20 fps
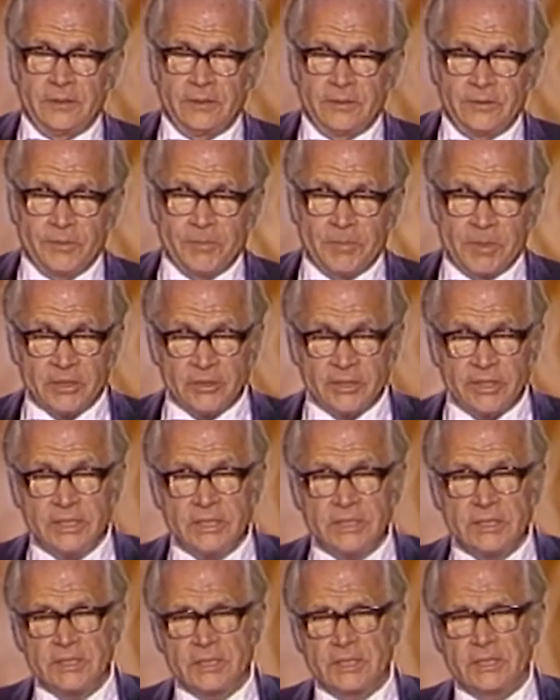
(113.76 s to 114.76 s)
the
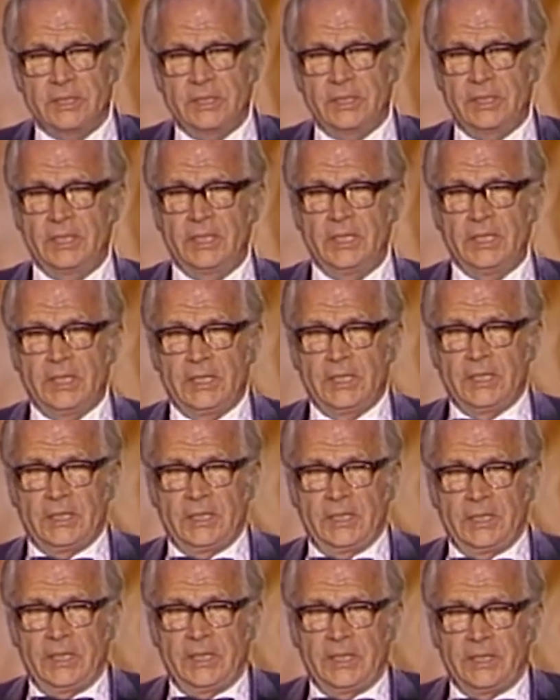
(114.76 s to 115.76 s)
monies,
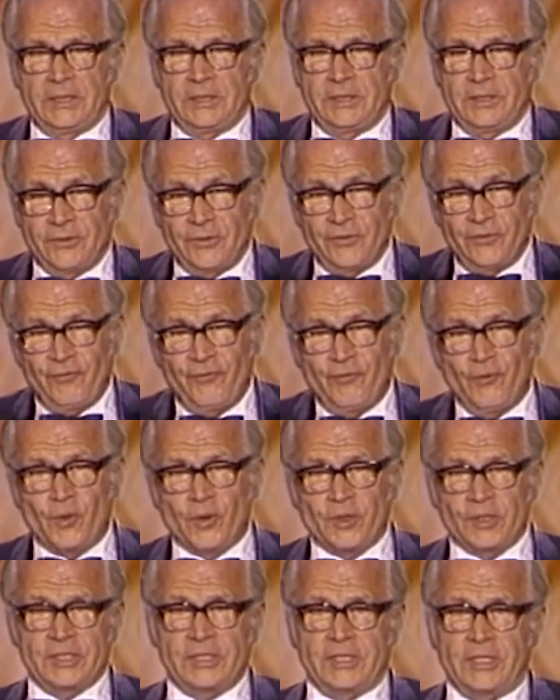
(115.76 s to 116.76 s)
and the
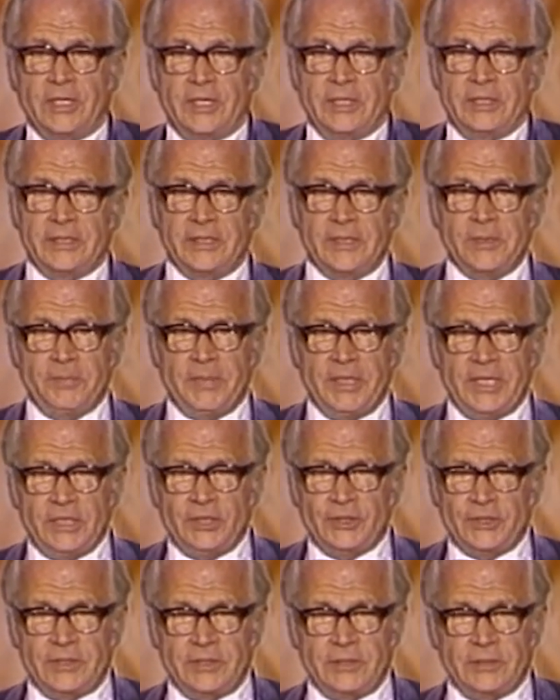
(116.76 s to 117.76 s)
foresight and
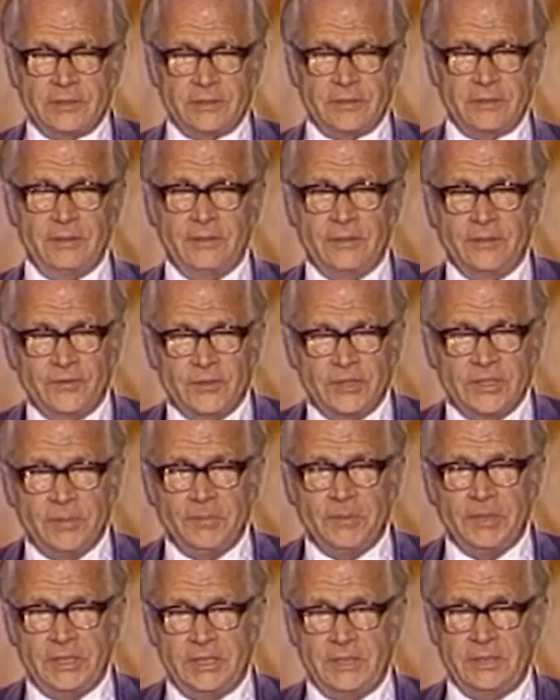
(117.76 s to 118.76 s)
patience of
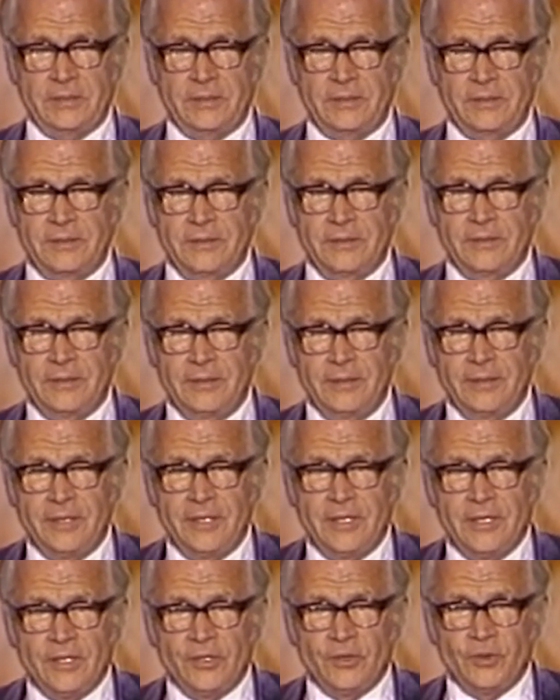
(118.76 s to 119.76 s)
CBS
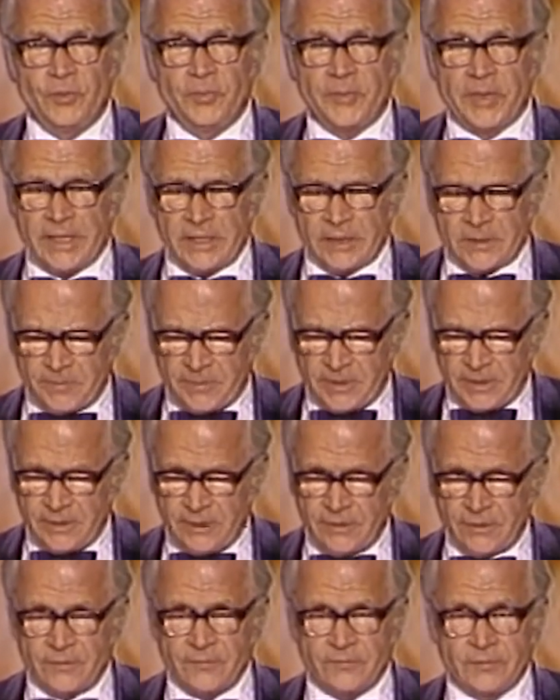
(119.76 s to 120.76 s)
to make
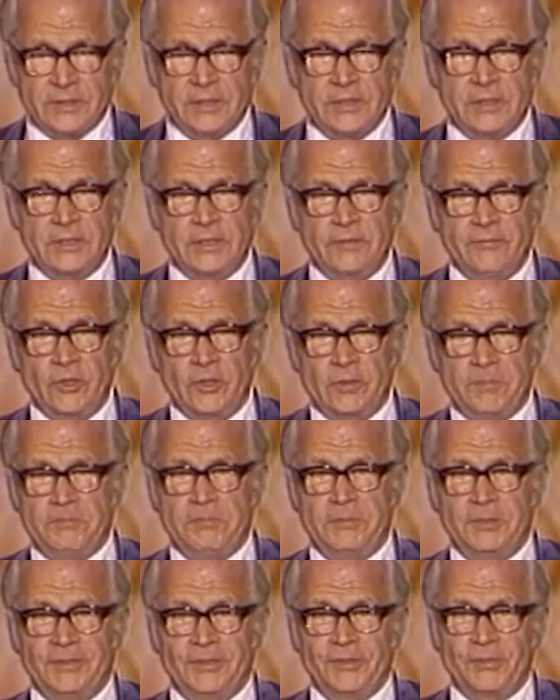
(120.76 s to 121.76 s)
many of these
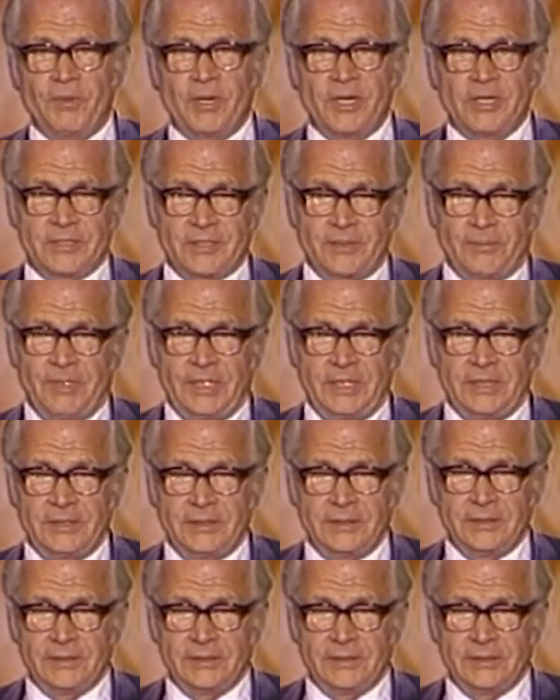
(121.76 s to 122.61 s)
developments possible